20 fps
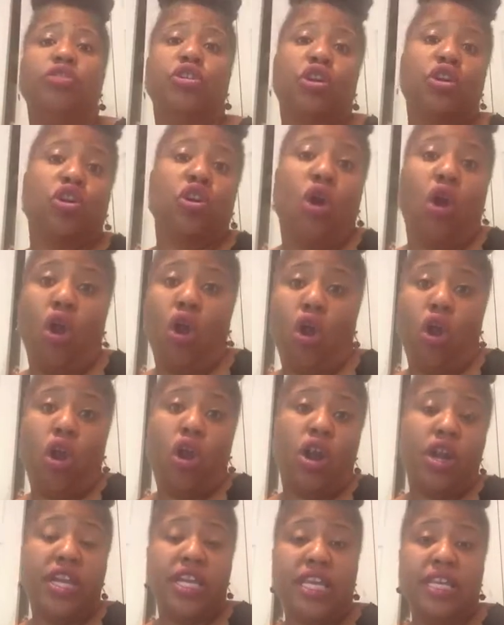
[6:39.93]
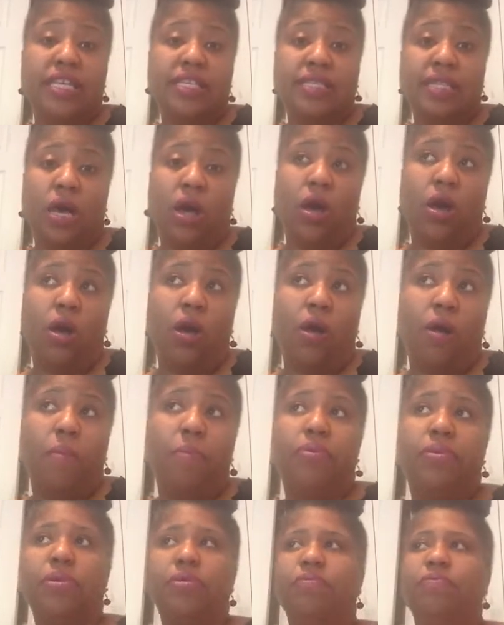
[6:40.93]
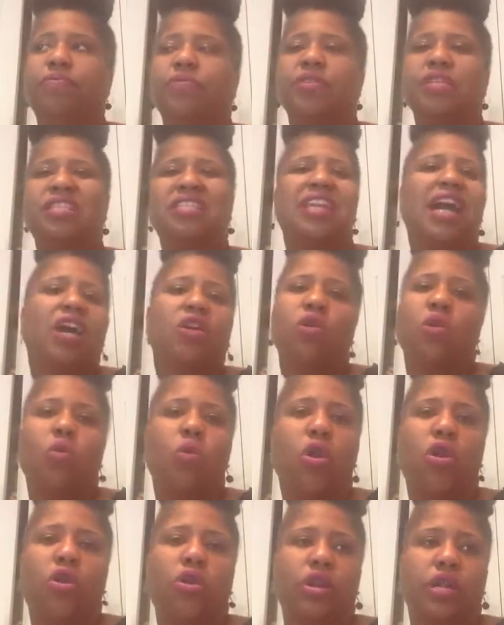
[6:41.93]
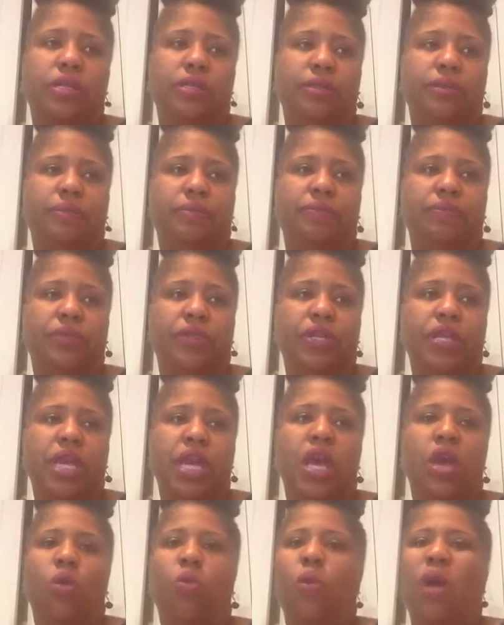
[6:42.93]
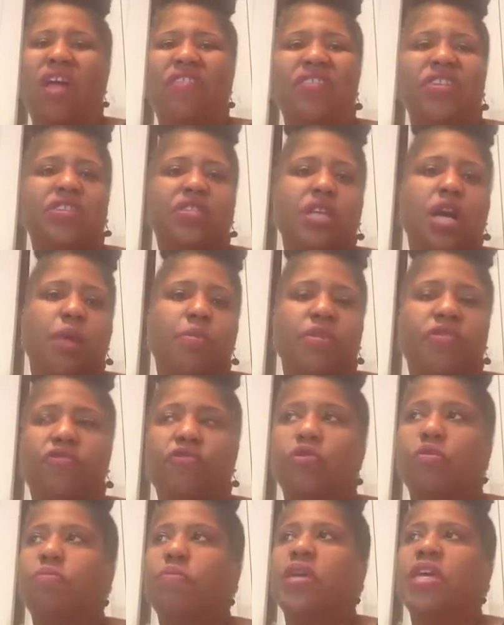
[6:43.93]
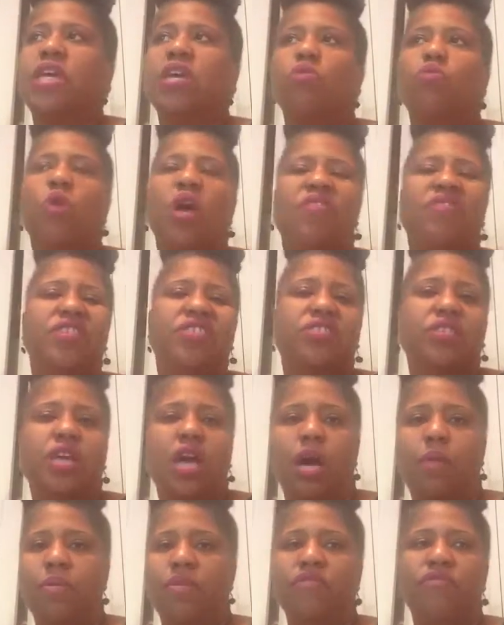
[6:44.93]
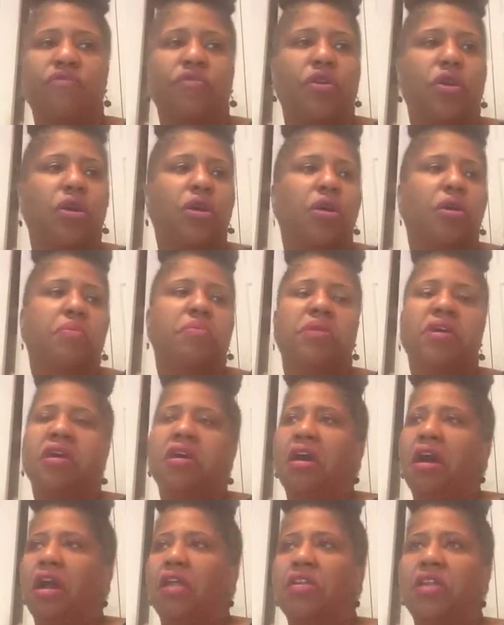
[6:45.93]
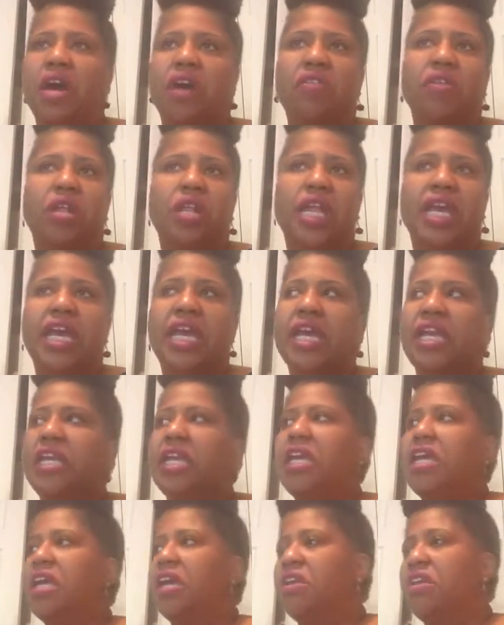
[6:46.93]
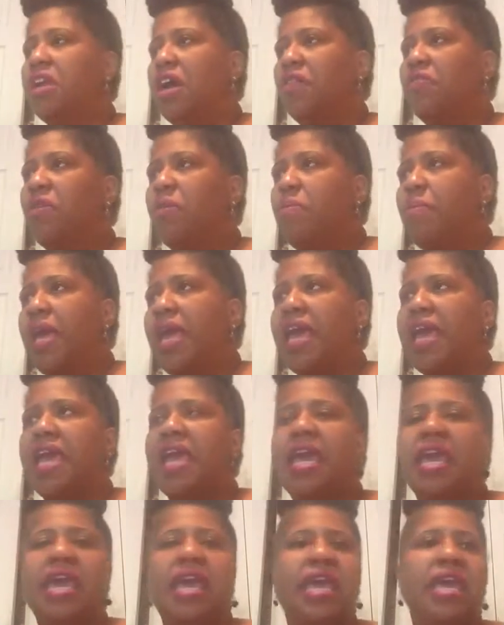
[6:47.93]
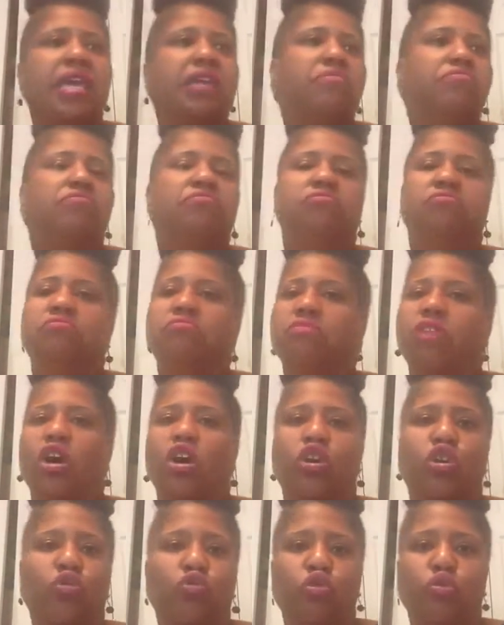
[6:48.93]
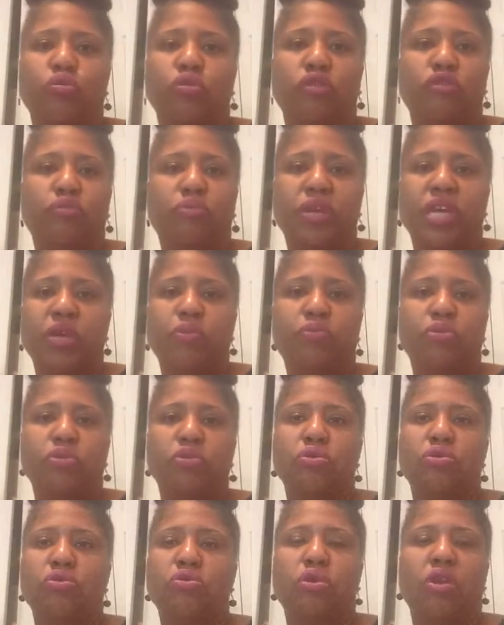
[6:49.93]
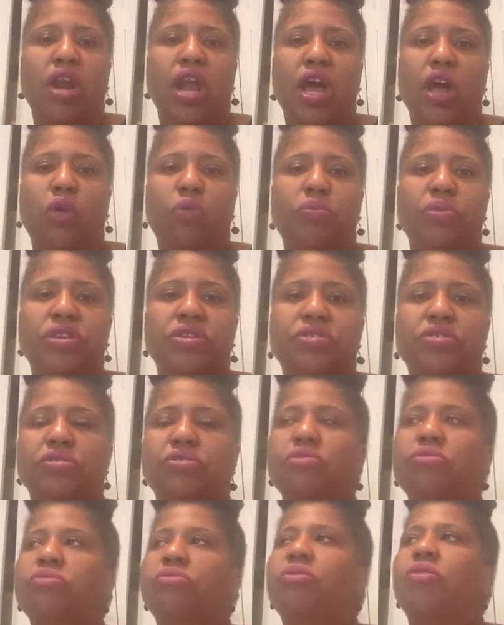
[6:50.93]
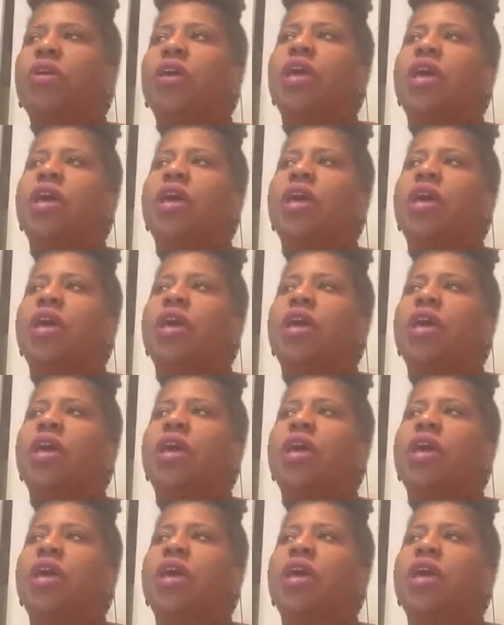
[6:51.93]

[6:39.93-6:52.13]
your guard is up, it's not going to work. Whether it's coming from me, whether it's coming from another lady, another man, a group of people who are helping you,